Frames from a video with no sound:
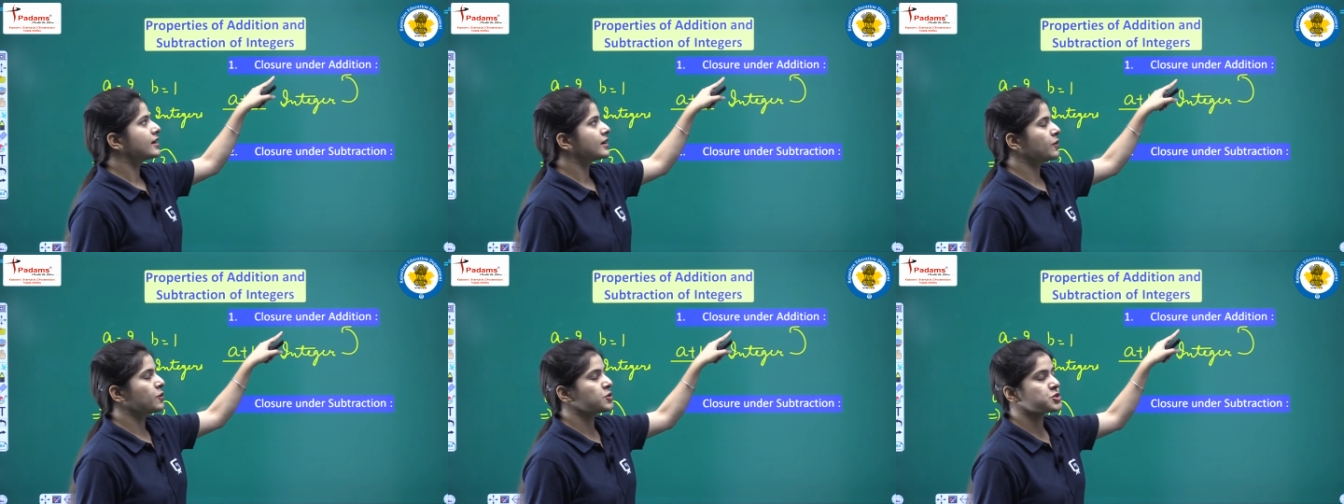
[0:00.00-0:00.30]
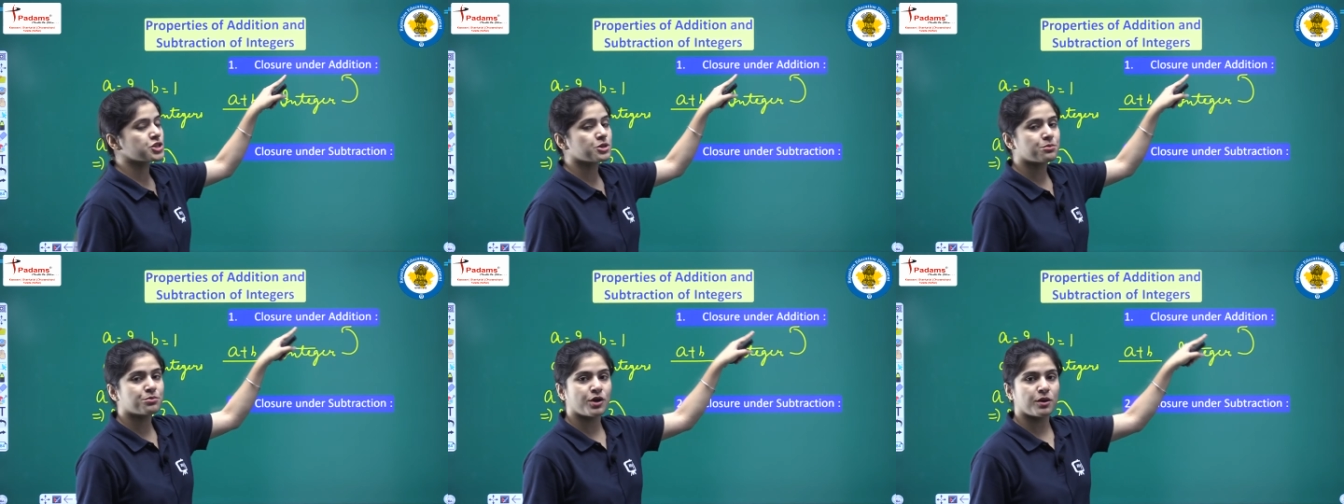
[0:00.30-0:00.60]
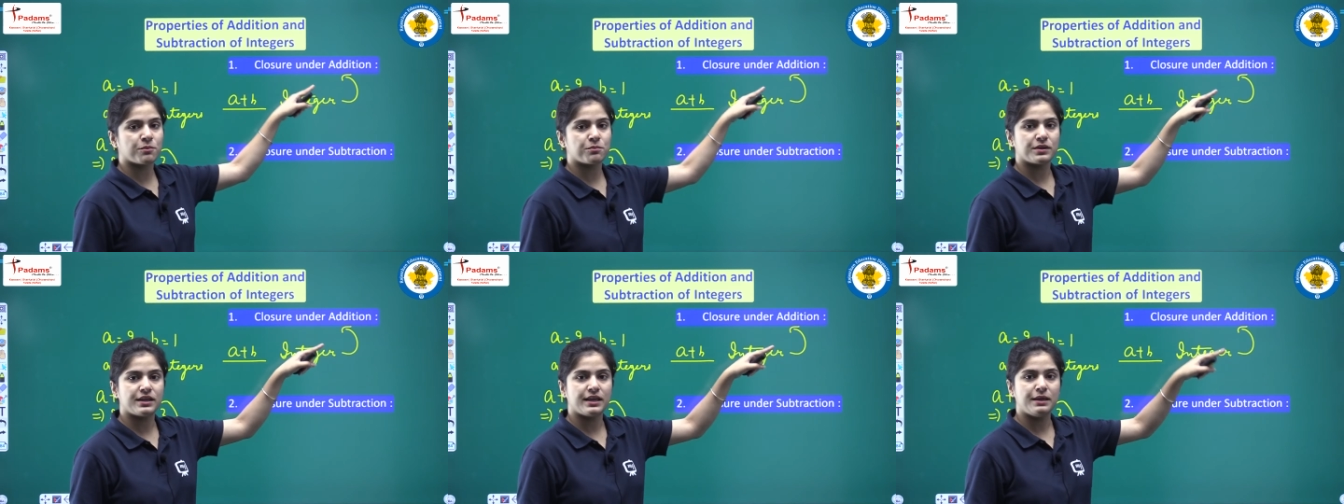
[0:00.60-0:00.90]
closure
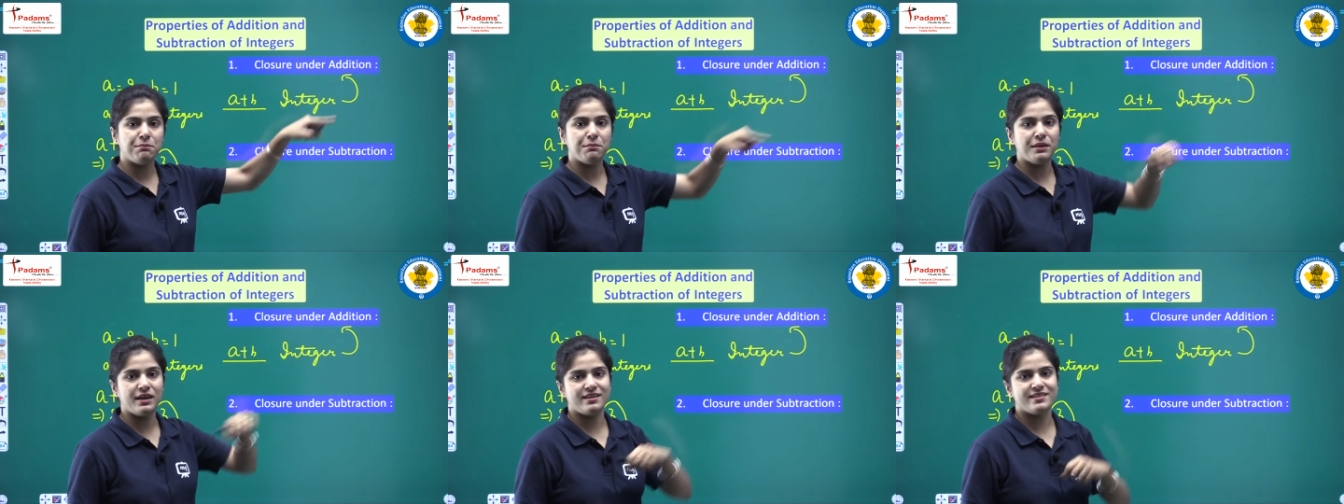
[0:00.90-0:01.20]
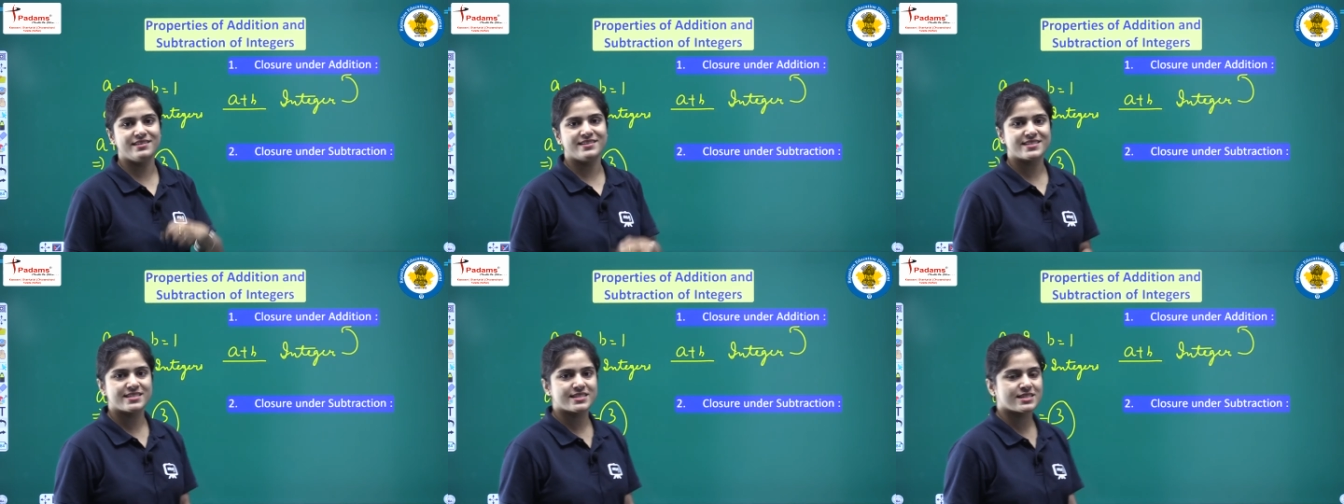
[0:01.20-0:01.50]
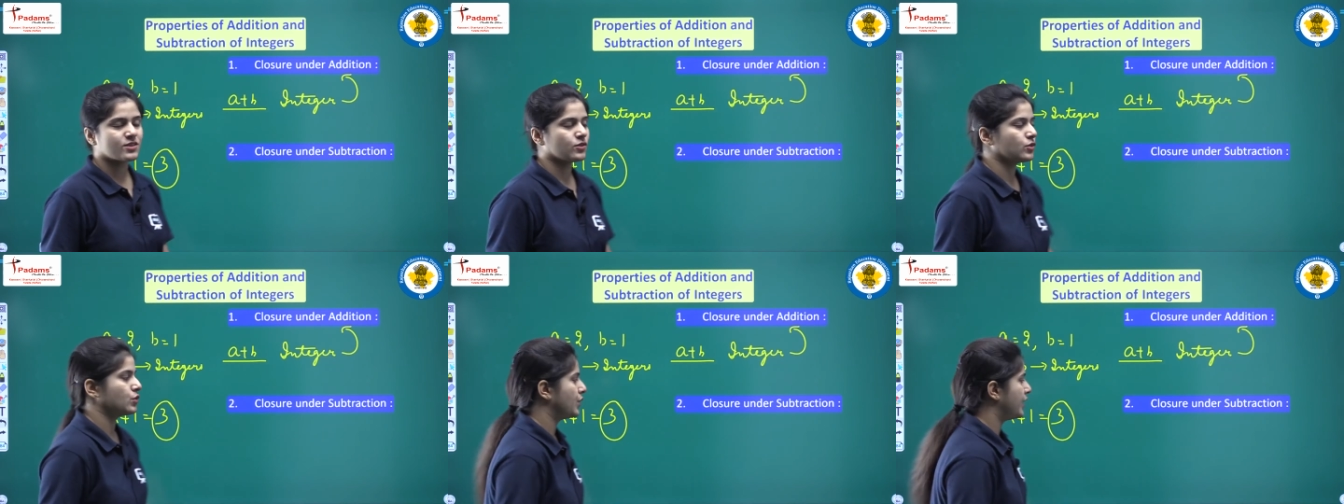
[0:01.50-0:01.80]
property
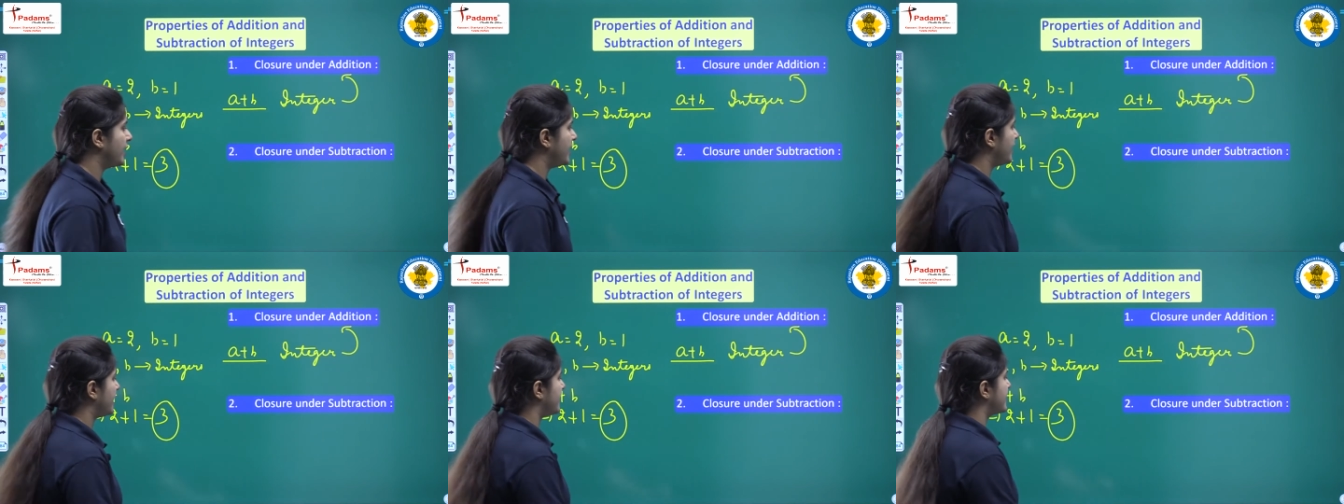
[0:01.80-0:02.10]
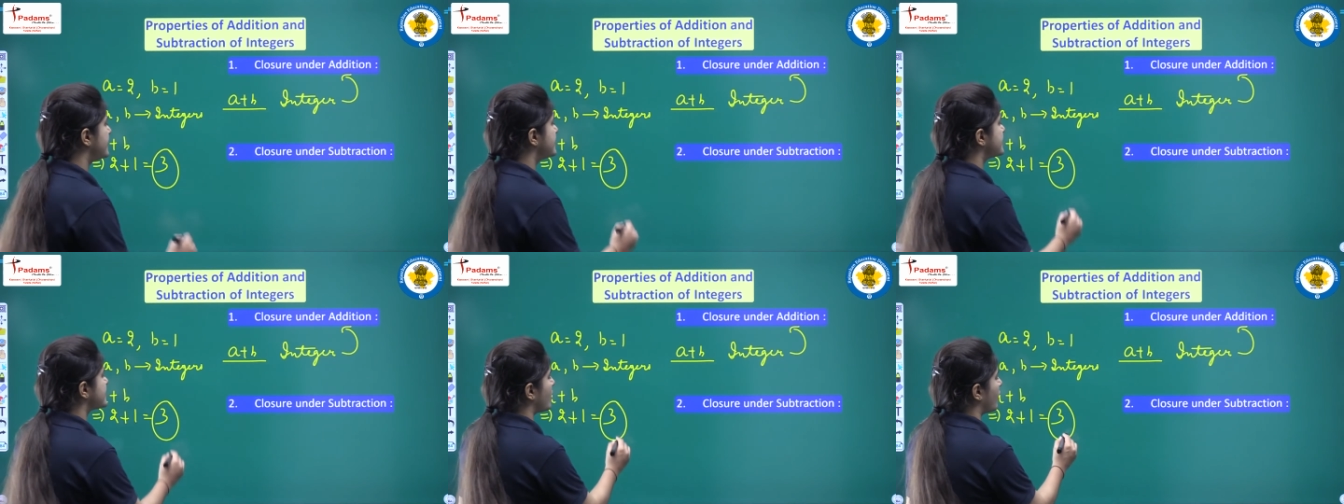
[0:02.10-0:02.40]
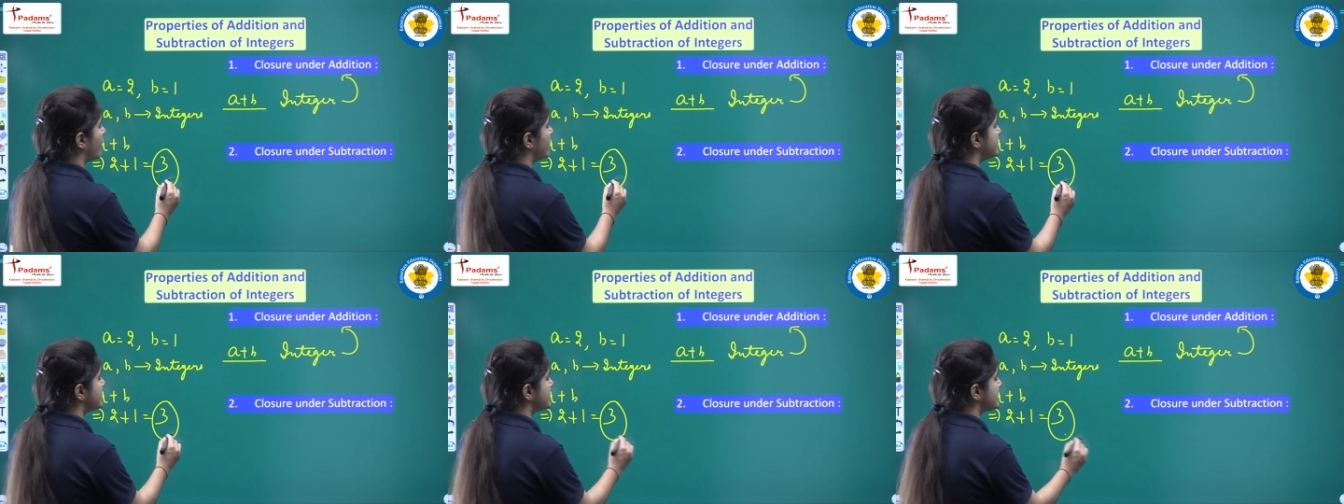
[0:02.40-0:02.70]
means. three is
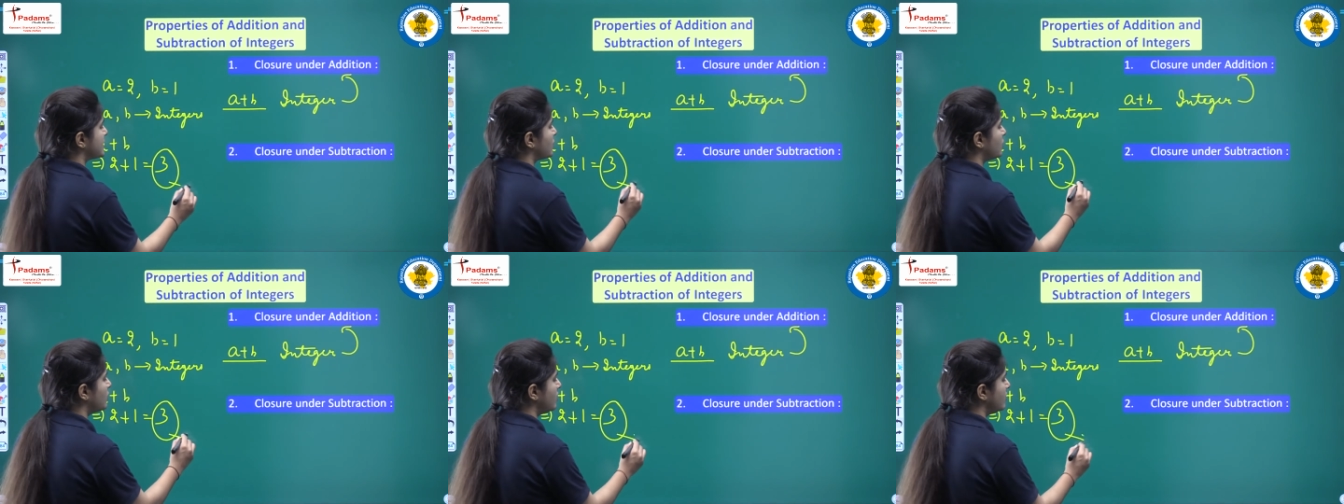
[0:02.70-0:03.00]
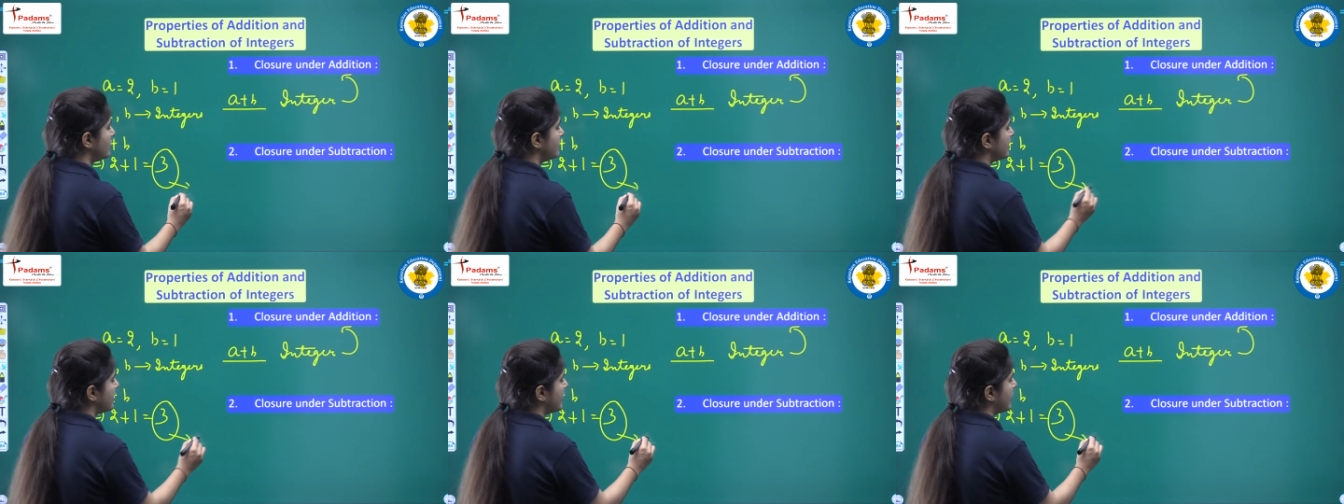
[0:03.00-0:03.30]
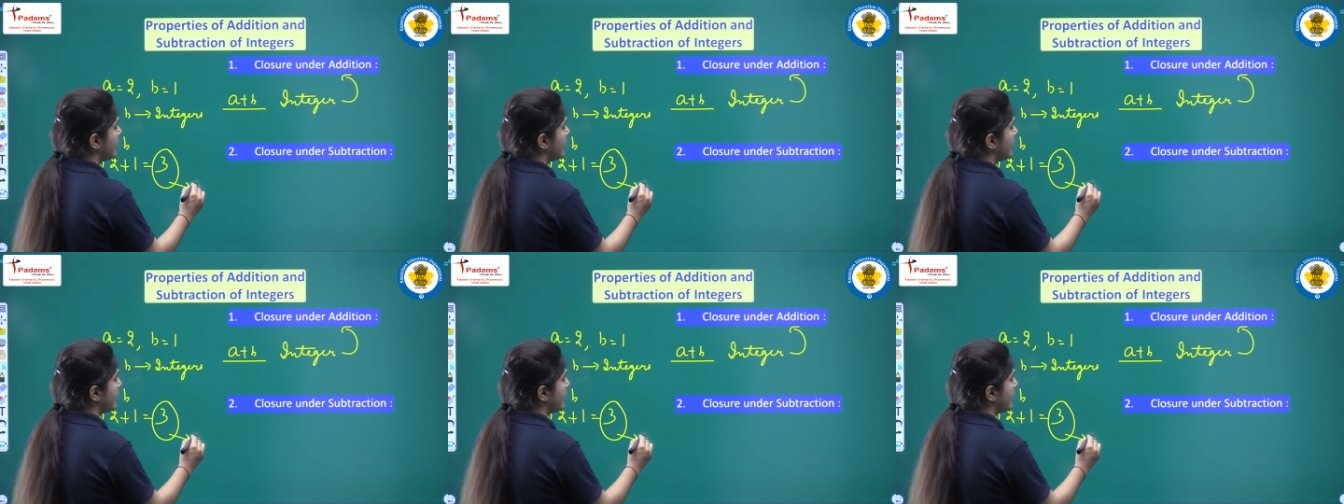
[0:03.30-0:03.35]
also